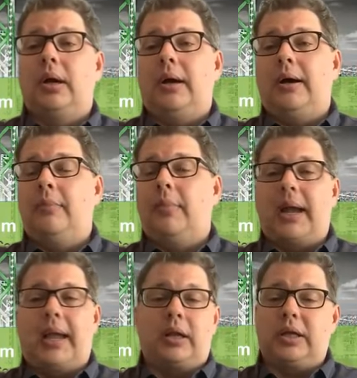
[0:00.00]
I
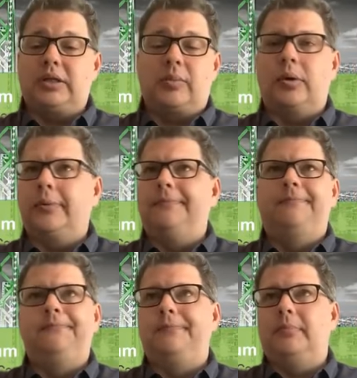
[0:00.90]
had a customer
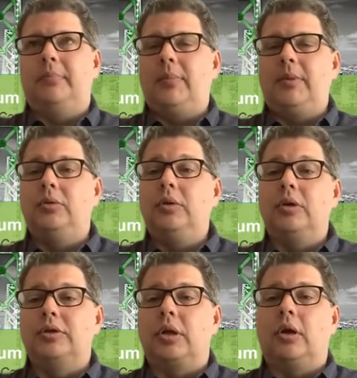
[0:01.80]
maybe 2
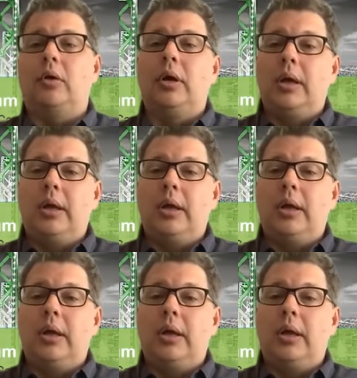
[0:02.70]
years ago.